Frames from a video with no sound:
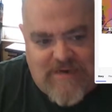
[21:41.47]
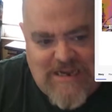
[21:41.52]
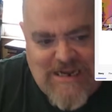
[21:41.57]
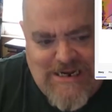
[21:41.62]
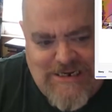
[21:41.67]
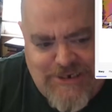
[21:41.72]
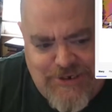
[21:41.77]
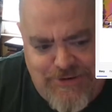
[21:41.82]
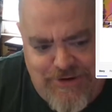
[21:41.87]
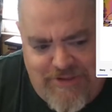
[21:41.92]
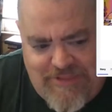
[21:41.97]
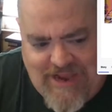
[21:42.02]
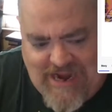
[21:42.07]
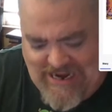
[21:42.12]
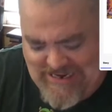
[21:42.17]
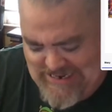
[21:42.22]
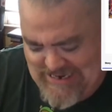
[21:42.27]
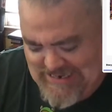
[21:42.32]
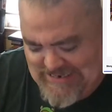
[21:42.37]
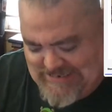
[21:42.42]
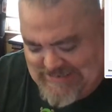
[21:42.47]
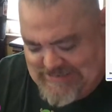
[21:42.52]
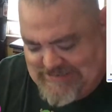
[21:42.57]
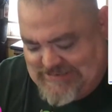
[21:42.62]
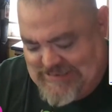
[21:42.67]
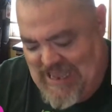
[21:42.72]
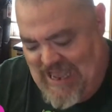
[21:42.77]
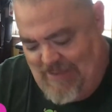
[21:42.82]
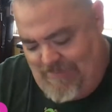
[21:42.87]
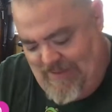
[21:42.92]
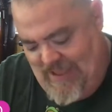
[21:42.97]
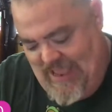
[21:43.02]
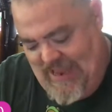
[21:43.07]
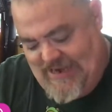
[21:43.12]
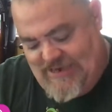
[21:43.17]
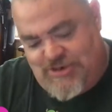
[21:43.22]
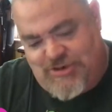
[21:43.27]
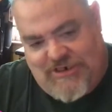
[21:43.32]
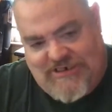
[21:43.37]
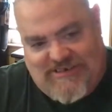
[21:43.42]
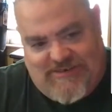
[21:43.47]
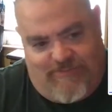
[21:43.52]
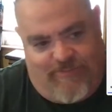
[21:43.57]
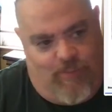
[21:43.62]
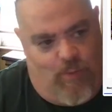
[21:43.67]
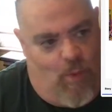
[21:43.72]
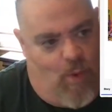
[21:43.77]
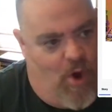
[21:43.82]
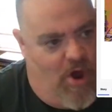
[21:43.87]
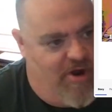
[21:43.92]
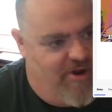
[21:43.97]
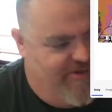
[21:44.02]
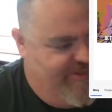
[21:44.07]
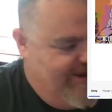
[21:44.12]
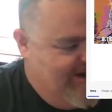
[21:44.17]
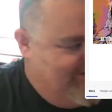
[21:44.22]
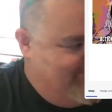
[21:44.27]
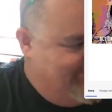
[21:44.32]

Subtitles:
I do know that I needed to stop and drink some water there